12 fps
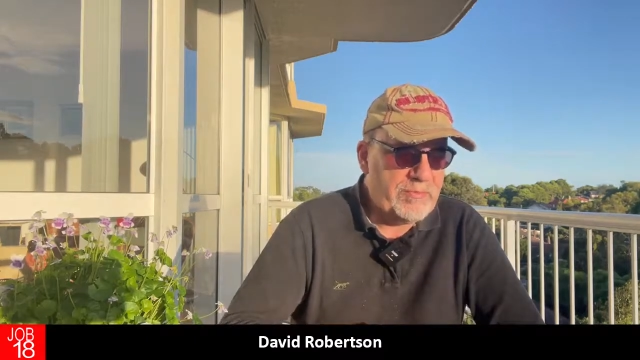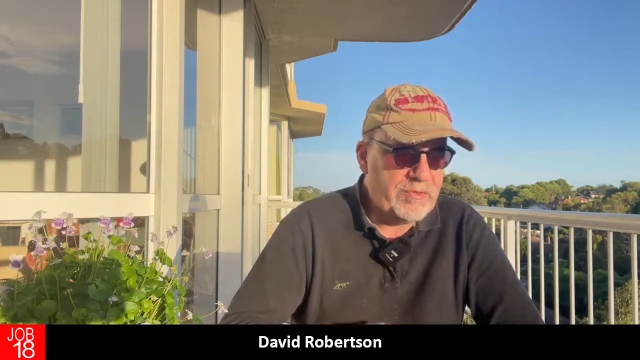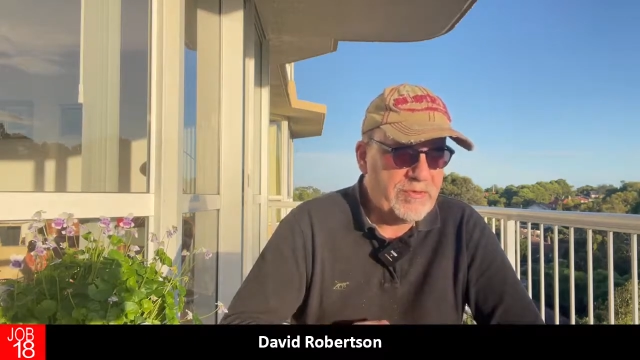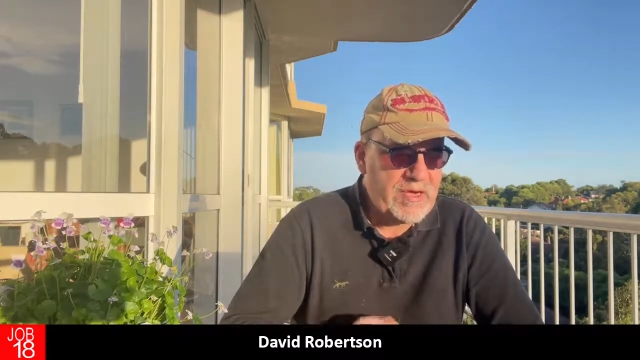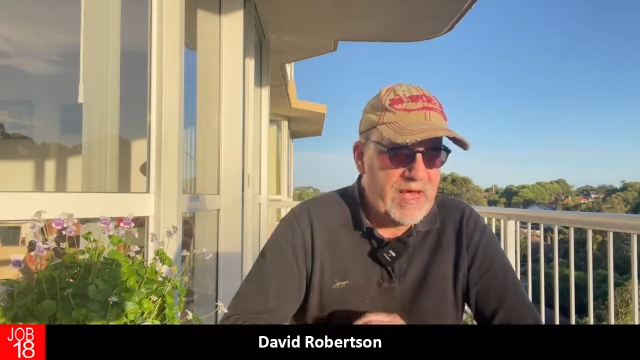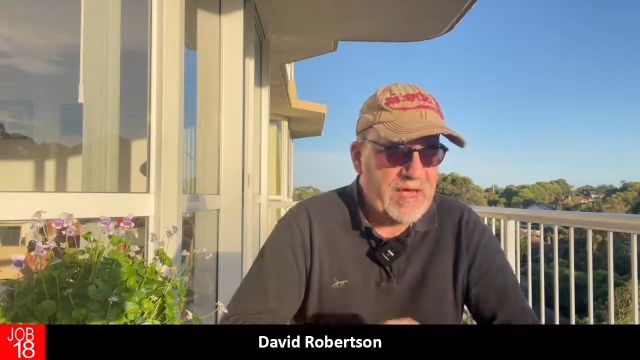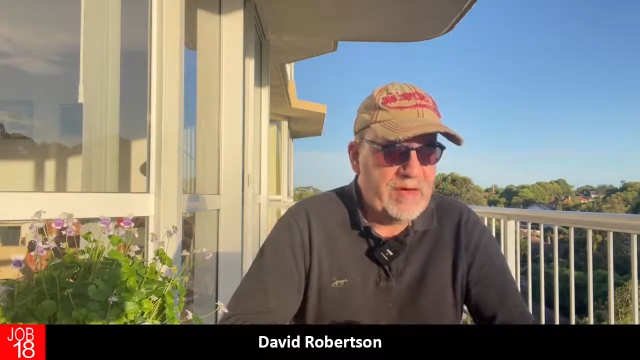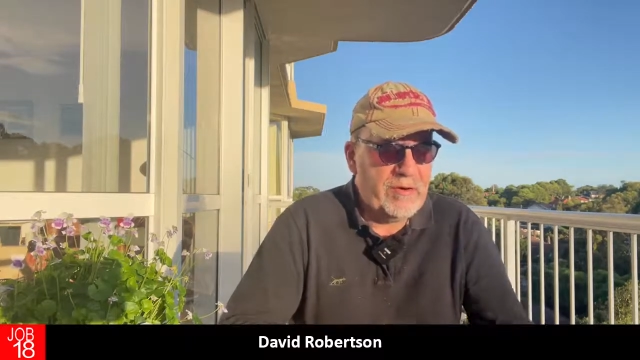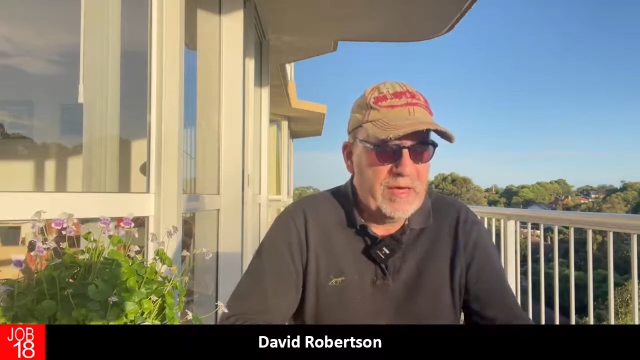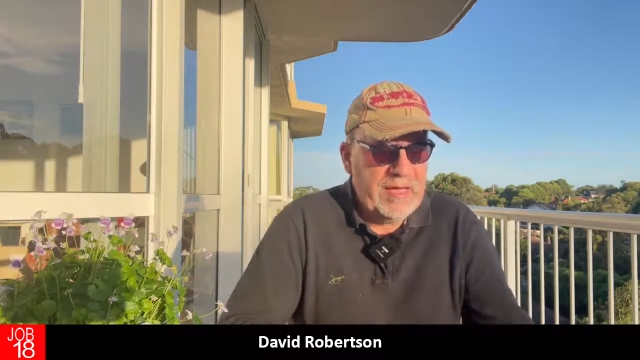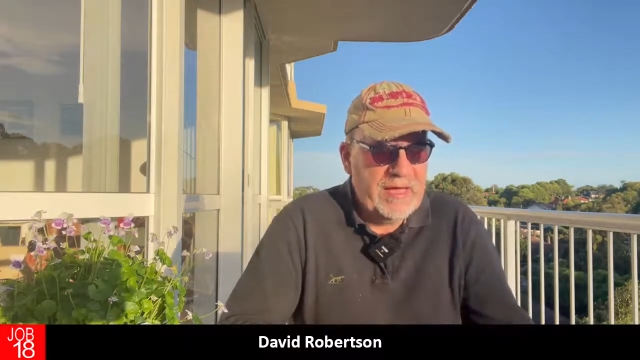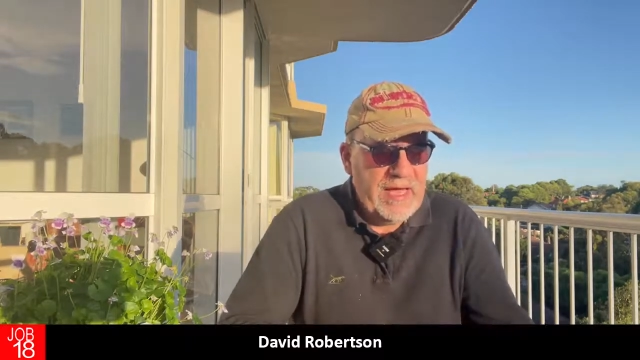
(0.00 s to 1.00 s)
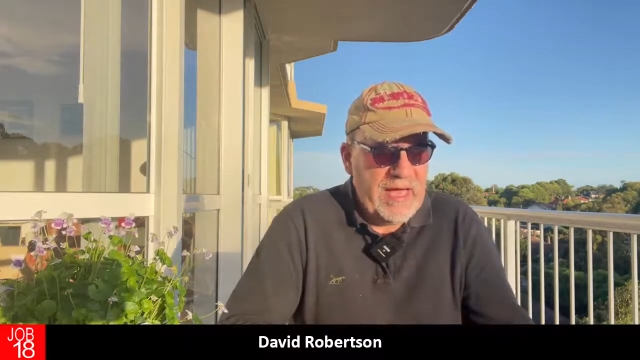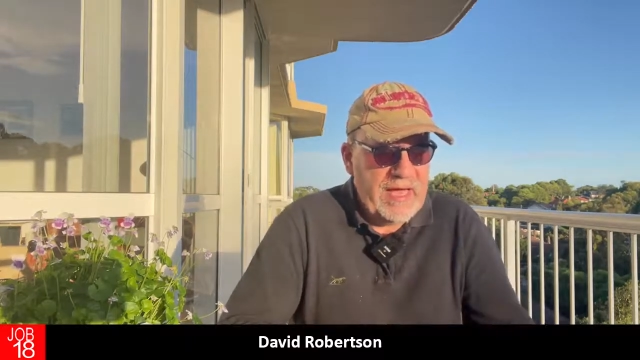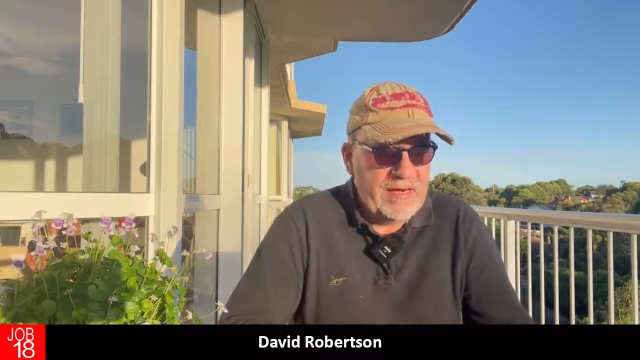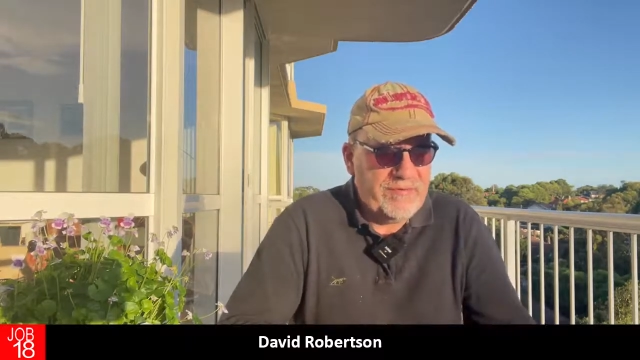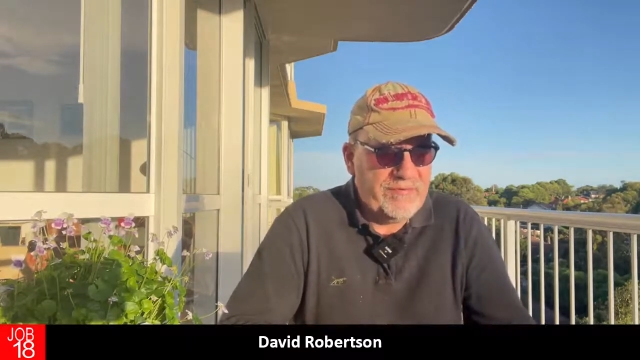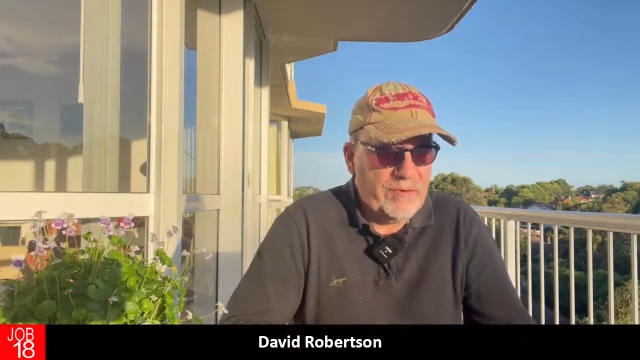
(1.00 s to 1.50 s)
both now
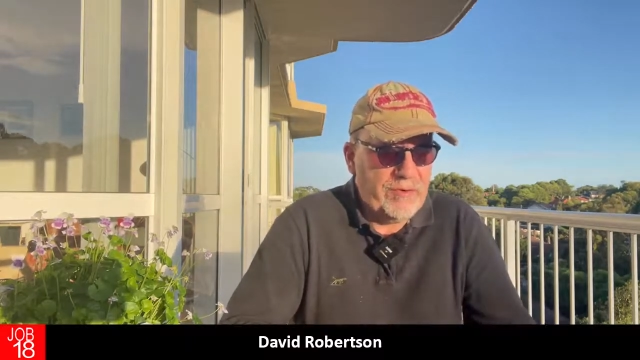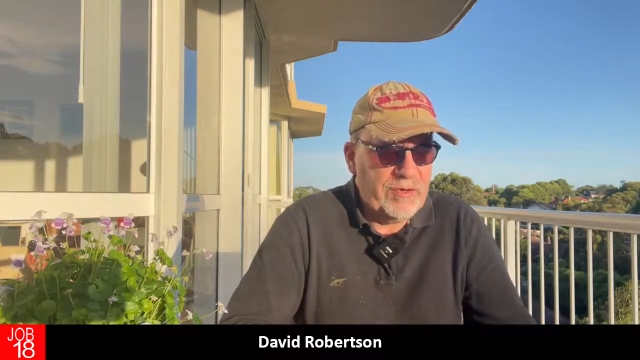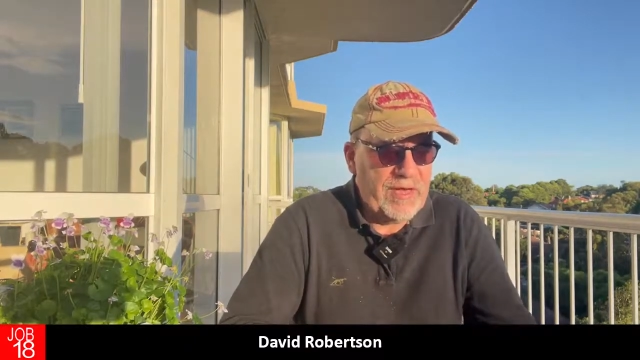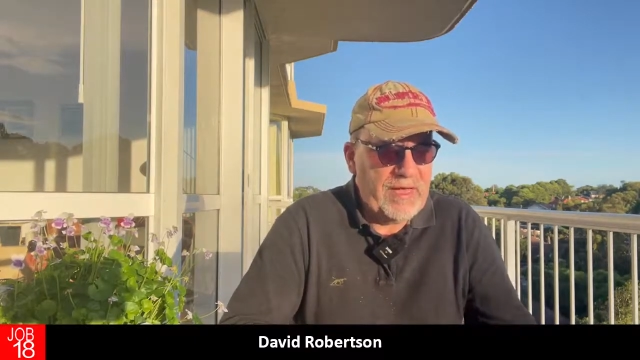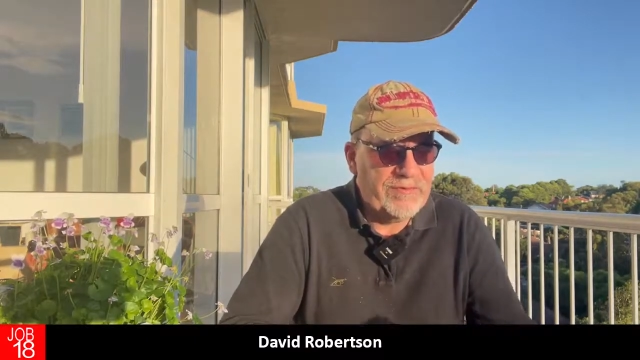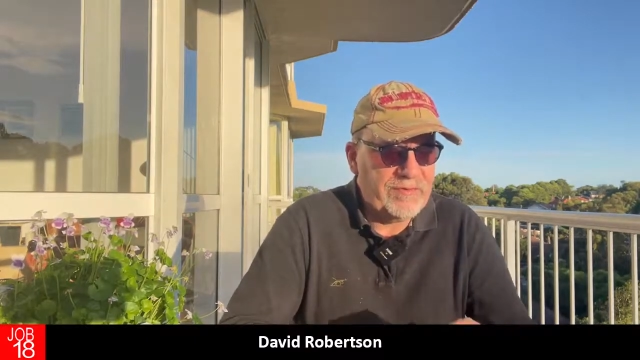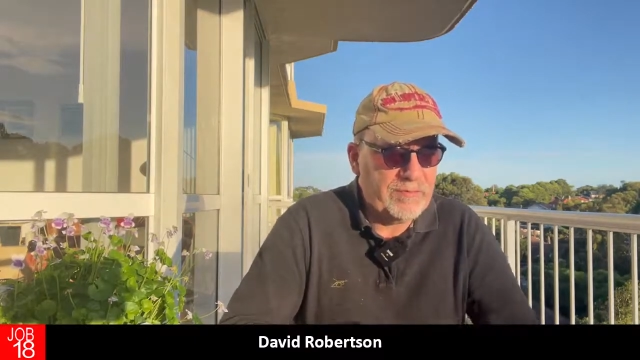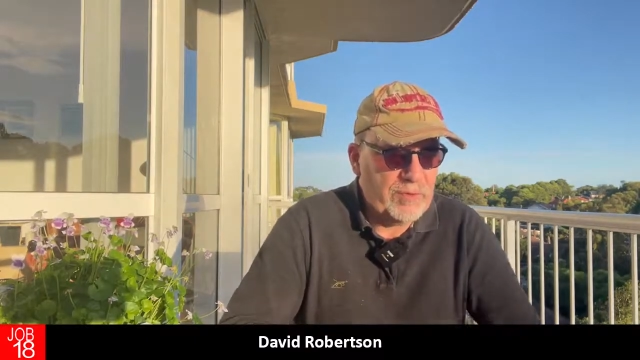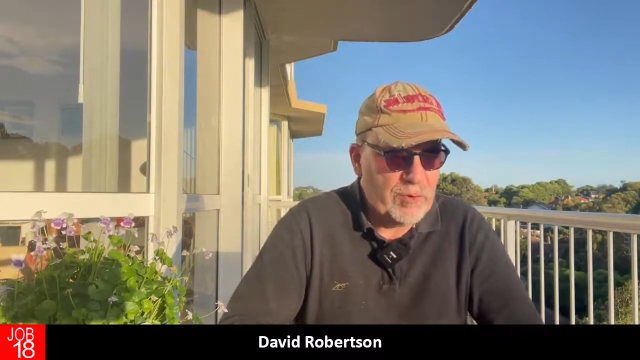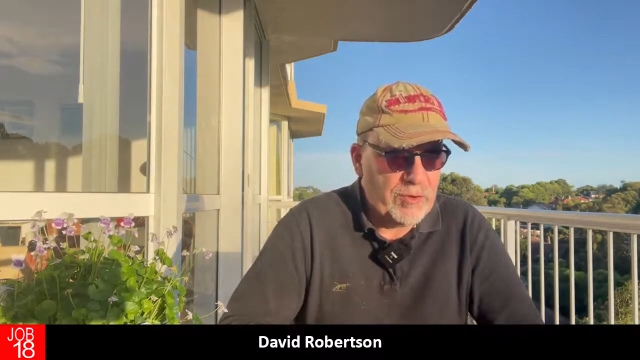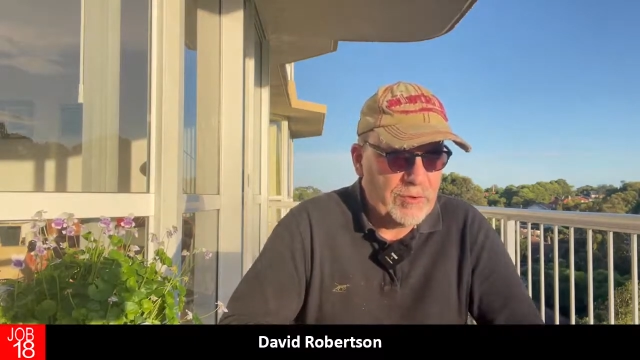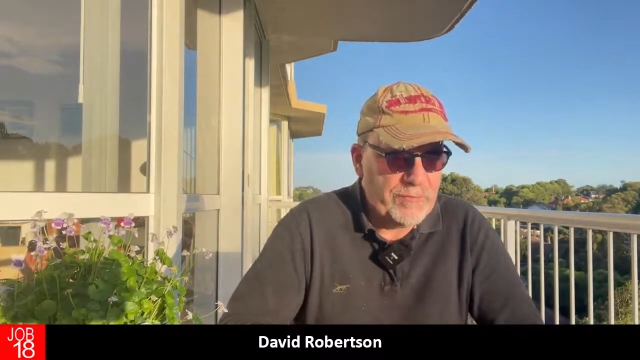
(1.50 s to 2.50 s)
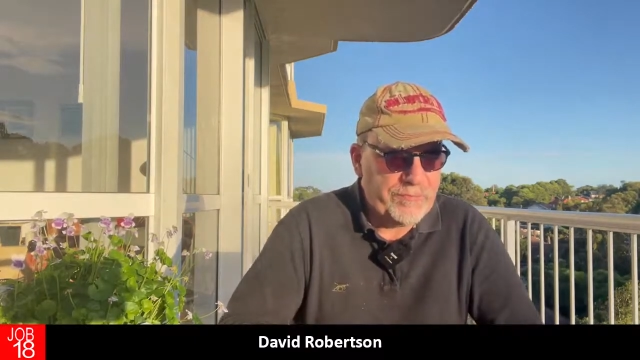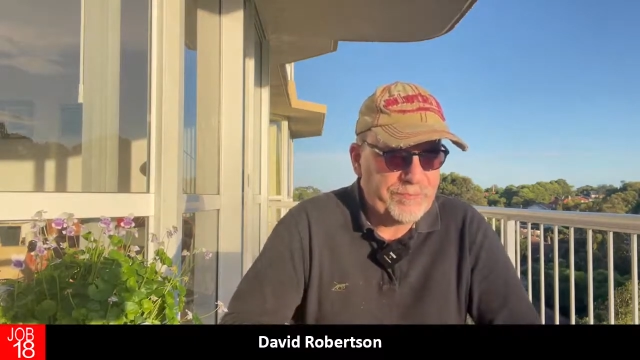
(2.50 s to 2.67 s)
and forevermore.